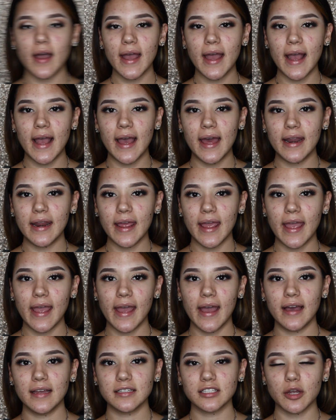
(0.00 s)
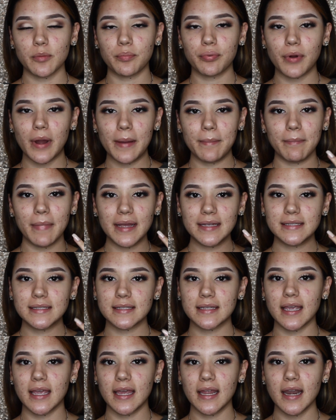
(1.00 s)
ahead and prep my
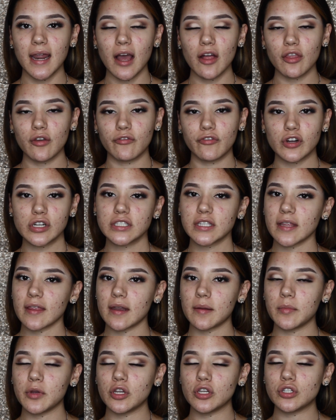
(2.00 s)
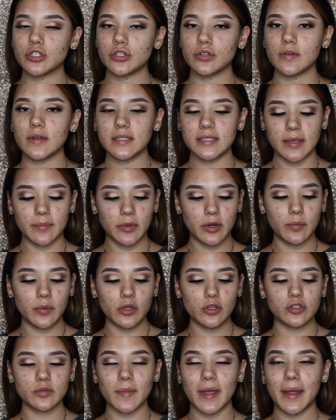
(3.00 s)
skin. The first thing that I'm gonna do is I'm gonna be using